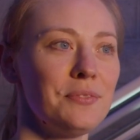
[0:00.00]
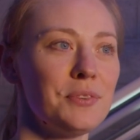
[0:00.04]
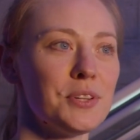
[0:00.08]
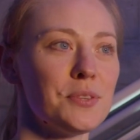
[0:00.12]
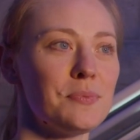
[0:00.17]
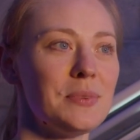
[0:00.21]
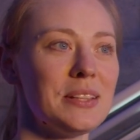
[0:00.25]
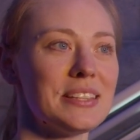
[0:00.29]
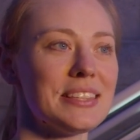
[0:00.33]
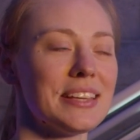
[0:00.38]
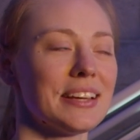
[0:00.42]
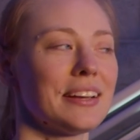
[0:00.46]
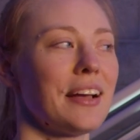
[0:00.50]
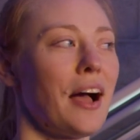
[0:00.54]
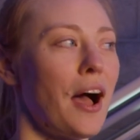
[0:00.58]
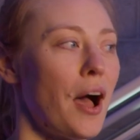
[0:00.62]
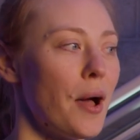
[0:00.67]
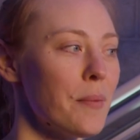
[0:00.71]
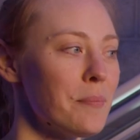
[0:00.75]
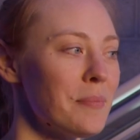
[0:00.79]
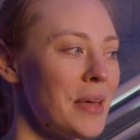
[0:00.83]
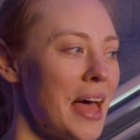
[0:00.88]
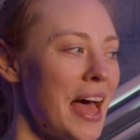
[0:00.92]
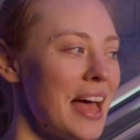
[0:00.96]
which means that
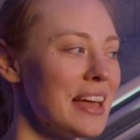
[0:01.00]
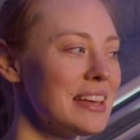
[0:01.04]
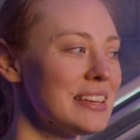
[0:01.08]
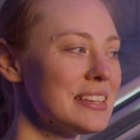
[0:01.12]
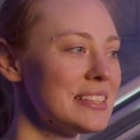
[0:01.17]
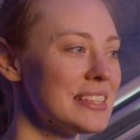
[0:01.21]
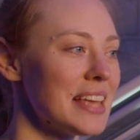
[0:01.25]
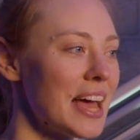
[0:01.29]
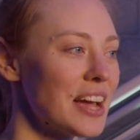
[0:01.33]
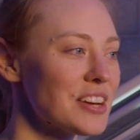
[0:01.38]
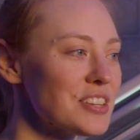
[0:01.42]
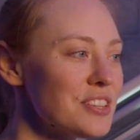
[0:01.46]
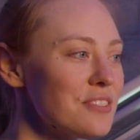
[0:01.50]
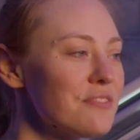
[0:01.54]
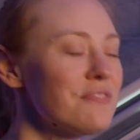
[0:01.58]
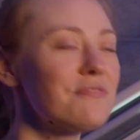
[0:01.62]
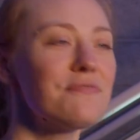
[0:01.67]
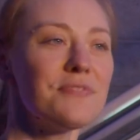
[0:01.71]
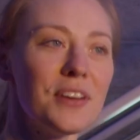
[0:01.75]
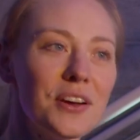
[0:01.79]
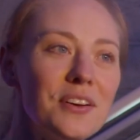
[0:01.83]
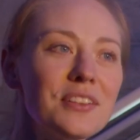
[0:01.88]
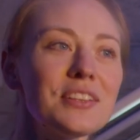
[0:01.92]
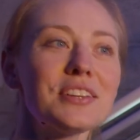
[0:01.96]
combat is actually
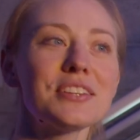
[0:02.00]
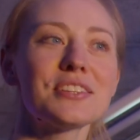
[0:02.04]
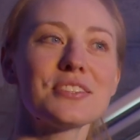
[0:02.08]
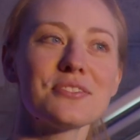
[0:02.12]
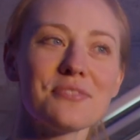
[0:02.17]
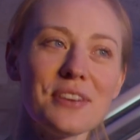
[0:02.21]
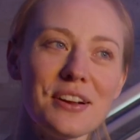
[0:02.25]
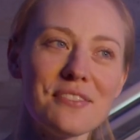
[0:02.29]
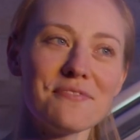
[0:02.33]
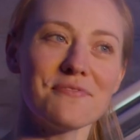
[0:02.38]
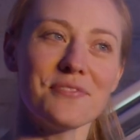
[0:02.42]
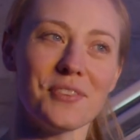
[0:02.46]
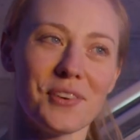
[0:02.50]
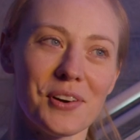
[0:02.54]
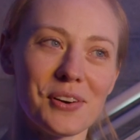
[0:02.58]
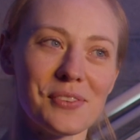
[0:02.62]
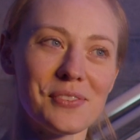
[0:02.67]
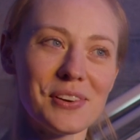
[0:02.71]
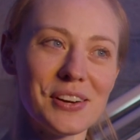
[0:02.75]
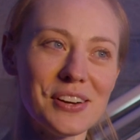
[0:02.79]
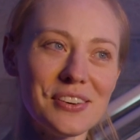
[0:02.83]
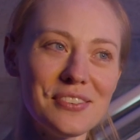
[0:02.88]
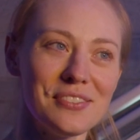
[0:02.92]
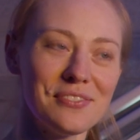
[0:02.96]
fairly
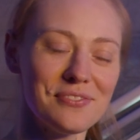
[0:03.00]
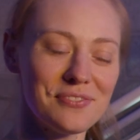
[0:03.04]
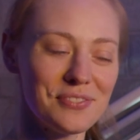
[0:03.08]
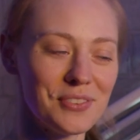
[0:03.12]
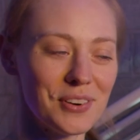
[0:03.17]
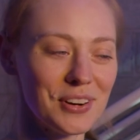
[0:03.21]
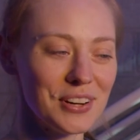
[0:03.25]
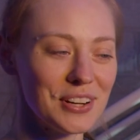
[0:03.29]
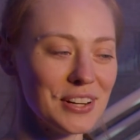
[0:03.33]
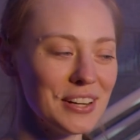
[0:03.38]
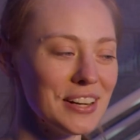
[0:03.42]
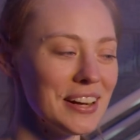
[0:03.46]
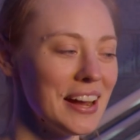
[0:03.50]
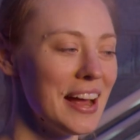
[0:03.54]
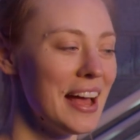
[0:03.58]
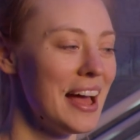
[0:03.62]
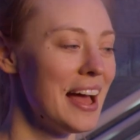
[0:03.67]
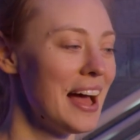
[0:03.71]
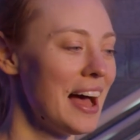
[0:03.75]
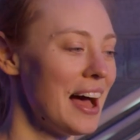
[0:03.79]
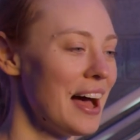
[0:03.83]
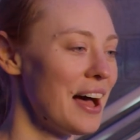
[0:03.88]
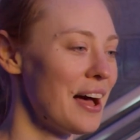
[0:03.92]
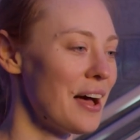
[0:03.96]
straightforward for her.
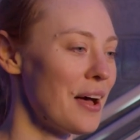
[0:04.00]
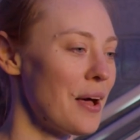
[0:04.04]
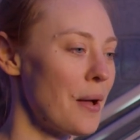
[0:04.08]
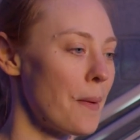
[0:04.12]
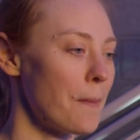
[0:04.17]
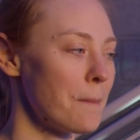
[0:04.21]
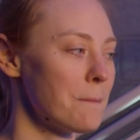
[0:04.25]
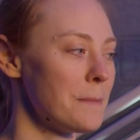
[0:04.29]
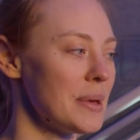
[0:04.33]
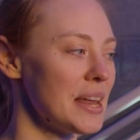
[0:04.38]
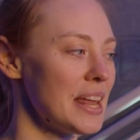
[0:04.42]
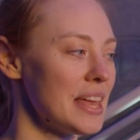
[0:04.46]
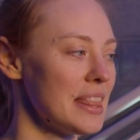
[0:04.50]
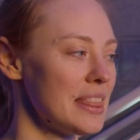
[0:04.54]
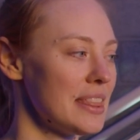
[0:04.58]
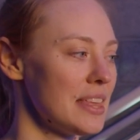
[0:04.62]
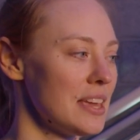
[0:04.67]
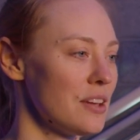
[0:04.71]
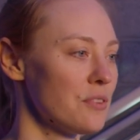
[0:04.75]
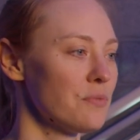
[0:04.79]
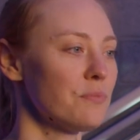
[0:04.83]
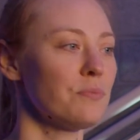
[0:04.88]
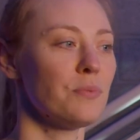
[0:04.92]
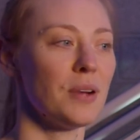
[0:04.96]
But I
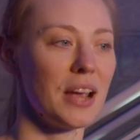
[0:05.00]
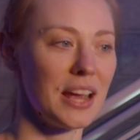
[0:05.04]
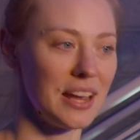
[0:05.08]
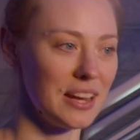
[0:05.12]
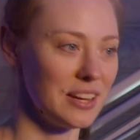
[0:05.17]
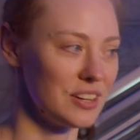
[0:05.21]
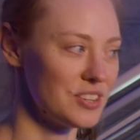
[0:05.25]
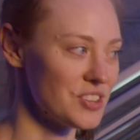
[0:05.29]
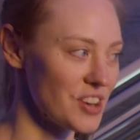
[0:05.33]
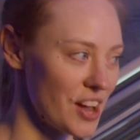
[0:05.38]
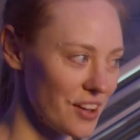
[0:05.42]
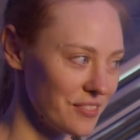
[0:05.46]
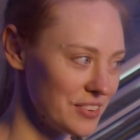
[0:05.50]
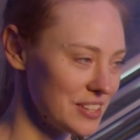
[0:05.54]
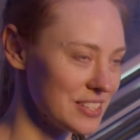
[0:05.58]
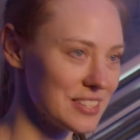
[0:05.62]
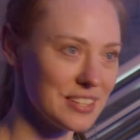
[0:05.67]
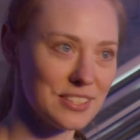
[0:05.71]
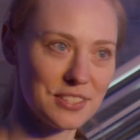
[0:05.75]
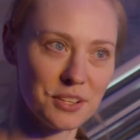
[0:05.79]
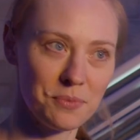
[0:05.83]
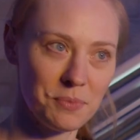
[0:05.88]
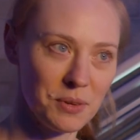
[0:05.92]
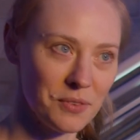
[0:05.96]
think rage
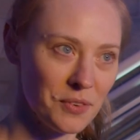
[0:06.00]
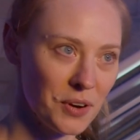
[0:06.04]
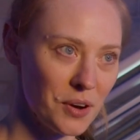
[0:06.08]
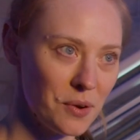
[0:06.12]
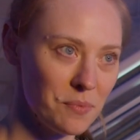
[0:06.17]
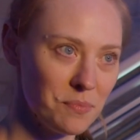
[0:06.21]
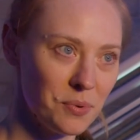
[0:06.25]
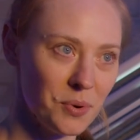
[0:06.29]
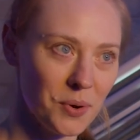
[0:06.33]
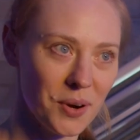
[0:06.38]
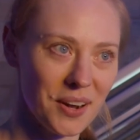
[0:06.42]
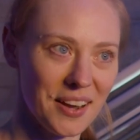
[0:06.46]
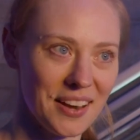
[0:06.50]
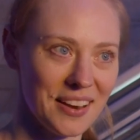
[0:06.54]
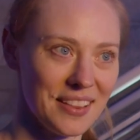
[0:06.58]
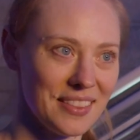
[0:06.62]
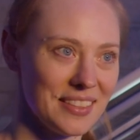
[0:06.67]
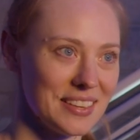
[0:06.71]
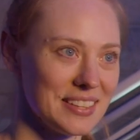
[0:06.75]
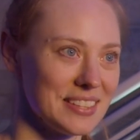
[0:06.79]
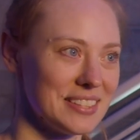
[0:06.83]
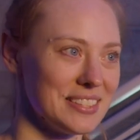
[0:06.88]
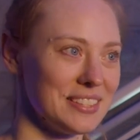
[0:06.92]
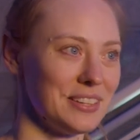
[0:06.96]
obviously is going to be very important.
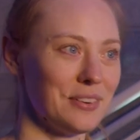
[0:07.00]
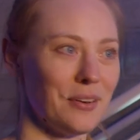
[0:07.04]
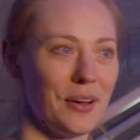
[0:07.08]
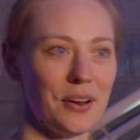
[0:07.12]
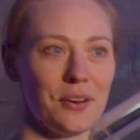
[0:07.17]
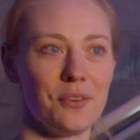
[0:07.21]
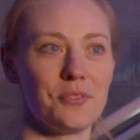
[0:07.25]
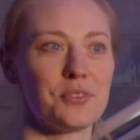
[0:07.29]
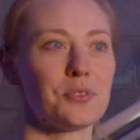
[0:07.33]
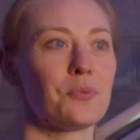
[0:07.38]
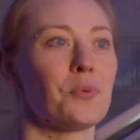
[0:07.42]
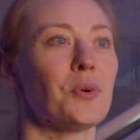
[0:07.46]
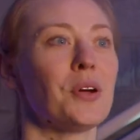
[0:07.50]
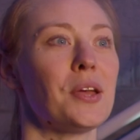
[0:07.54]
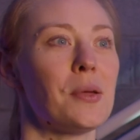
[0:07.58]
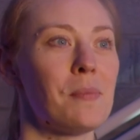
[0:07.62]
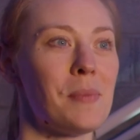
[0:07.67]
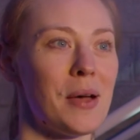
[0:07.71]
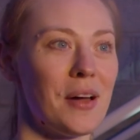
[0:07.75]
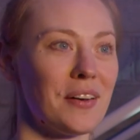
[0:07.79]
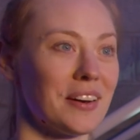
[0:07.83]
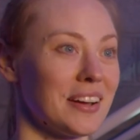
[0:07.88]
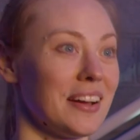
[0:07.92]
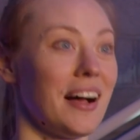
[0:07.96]
This, I don't have to worry
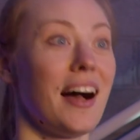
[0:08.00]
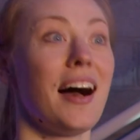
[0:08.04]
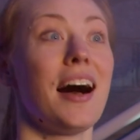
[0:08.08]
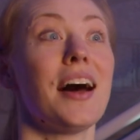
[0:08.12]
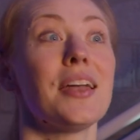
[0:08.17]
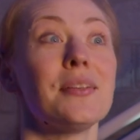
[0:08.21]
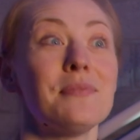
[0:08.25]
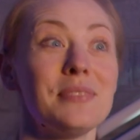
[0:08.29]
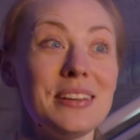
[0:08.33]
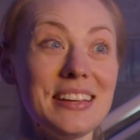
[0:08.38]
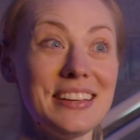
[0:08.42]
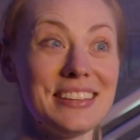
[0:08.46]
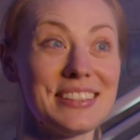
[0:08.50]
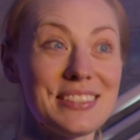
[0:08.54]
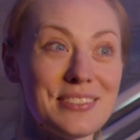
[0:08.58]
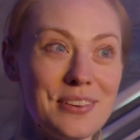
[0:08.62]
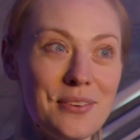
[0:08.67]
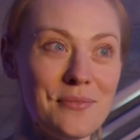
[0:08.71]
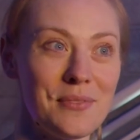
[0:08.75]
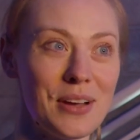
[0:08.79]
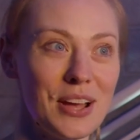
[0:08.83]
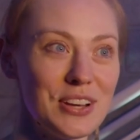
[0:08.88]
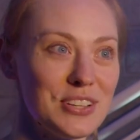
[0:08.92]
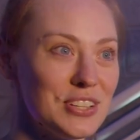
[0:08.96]
about economy
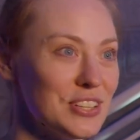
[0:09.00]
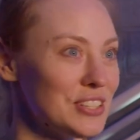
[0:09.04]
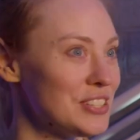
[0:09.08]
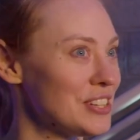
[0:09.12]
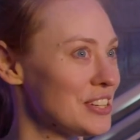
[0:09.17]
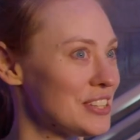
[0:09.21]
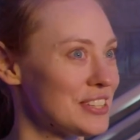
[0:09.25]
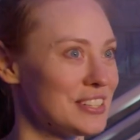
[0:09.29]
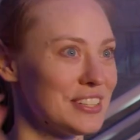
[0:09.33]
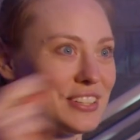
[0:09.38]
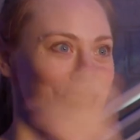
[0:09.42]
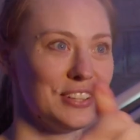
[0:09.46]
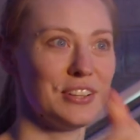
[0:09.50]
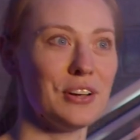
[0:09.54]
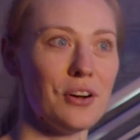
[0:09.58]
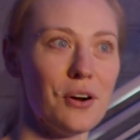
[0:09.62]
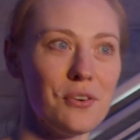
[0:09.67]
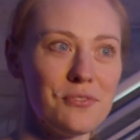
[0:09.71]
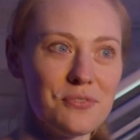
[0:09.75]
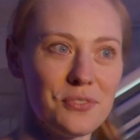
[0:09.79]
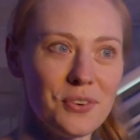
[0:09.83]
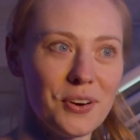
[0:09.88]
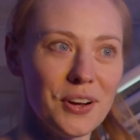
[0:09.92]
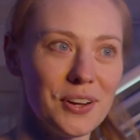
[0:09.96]
so much. You just
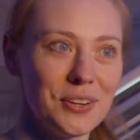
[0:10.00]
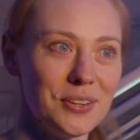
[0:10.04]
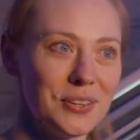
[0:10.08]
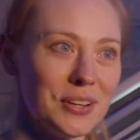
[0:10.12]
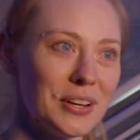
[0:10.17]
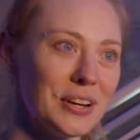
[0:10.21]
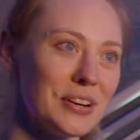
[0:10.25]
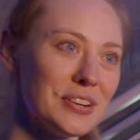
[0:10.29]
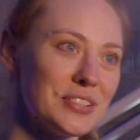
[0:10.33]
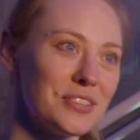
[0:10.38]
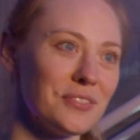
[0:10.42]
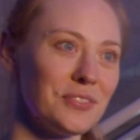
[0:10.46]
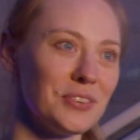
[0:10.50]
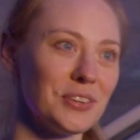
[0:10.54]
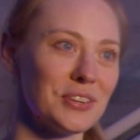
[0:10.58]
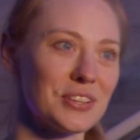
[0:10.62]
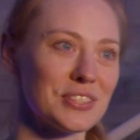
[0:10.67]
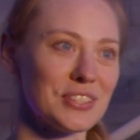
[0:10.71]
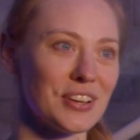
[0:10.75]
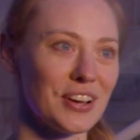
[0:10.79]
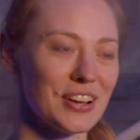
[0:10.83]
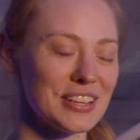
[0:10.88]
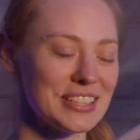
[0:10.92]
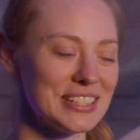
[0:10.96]
go for it. Who cares if you're
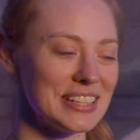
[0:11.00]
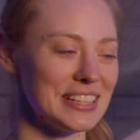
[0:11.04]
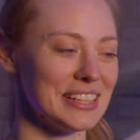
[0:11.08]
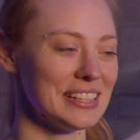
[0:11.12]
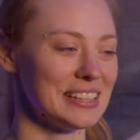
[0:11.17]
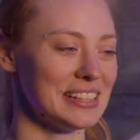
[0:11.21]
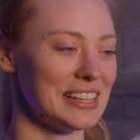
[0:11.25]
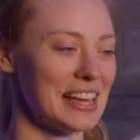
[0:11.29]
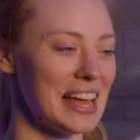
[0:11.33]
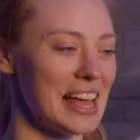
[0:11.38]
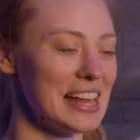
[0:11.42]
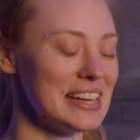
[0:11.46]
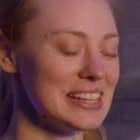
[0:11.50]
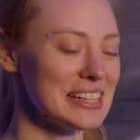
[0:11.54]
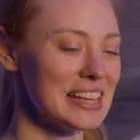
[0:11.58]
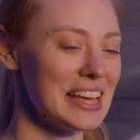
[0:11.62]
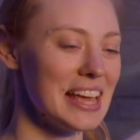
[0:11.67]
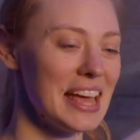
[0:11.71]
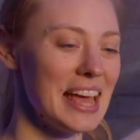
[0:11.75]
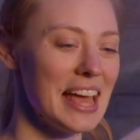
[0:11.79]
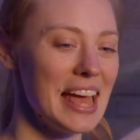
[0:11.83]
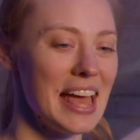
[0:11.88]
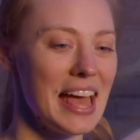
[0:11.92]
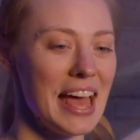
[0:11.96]
exhausted at the end?
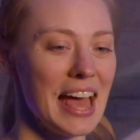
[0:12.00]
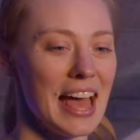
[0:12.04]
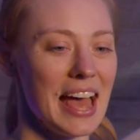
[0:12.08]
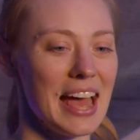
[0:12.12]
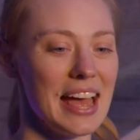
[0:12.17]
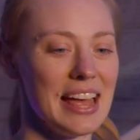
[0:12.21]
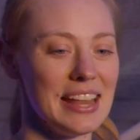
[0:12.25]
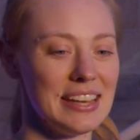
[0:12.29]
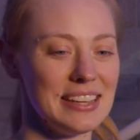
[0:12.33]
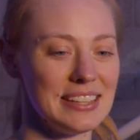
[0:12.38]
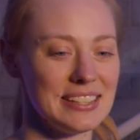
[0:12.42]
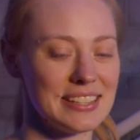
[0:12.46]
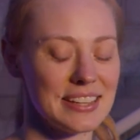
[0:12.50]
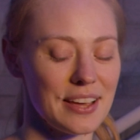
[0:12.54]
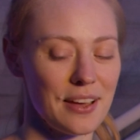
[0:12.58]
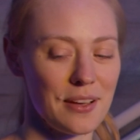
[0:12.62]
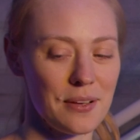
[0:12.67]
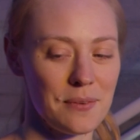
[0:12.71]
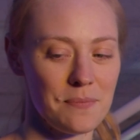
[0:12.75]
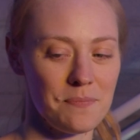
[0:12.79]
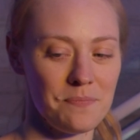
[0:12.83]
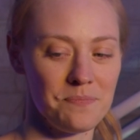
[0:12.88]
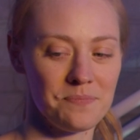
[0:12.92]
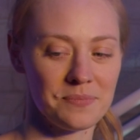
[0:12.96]

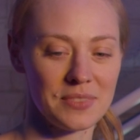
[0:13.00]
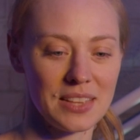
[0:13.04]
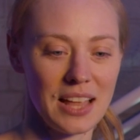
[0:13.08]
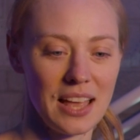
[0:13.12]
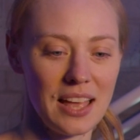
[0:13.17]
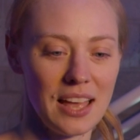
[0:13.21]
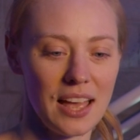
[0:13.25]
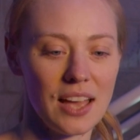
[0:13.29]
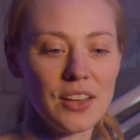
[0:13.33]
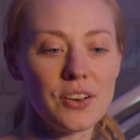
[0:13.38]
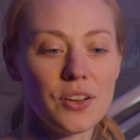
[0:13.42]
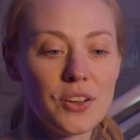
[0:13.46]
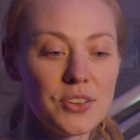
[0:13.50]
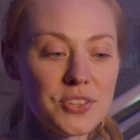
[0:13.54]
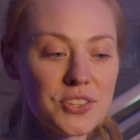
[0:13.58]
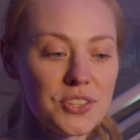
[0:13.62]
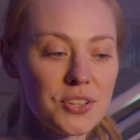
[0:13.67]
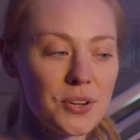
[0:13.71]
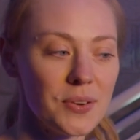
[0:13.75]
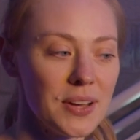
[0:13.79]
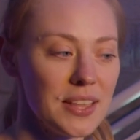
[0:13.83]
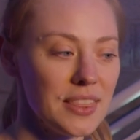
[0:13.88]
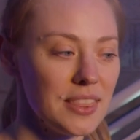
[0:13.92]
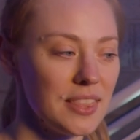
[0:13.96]
And
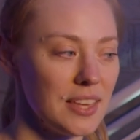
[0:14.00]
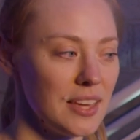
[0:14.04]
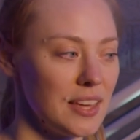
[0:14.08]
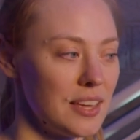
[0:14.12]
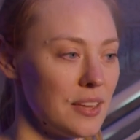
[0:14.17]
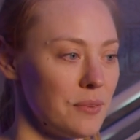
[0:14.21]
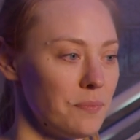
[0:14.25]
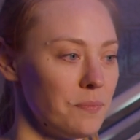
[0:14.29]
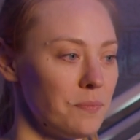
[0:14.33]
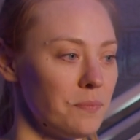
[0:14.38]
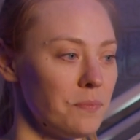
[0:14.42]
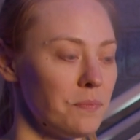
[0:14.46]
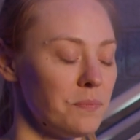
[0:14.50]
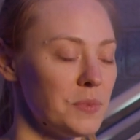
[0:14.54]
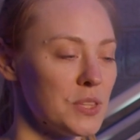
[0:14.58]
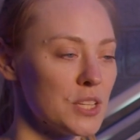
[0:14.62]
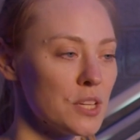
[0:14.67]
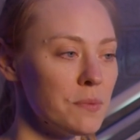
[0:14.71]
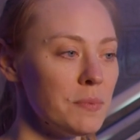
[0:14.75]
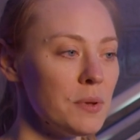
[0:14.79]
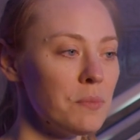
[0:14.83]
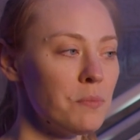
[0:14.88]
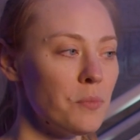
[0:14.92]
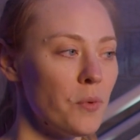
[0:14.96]
also I think it's
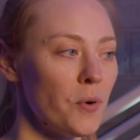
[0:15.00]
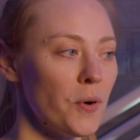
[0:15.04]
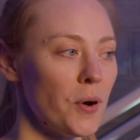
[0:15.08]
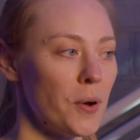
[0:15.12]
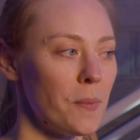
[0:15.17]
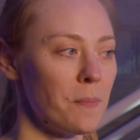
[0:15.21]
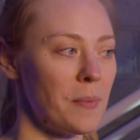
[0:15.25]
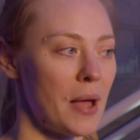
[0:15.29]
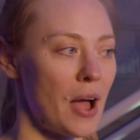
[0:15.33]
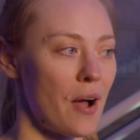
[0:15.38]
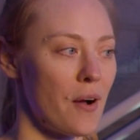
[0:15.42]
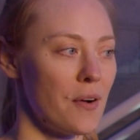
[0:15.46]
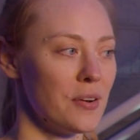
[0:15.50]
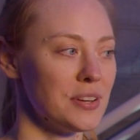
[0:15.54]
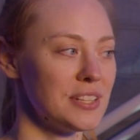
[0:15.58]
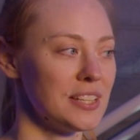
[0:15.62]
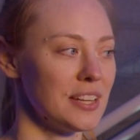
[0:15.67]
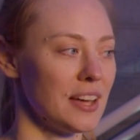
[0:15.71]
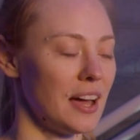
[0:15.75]
going to be more about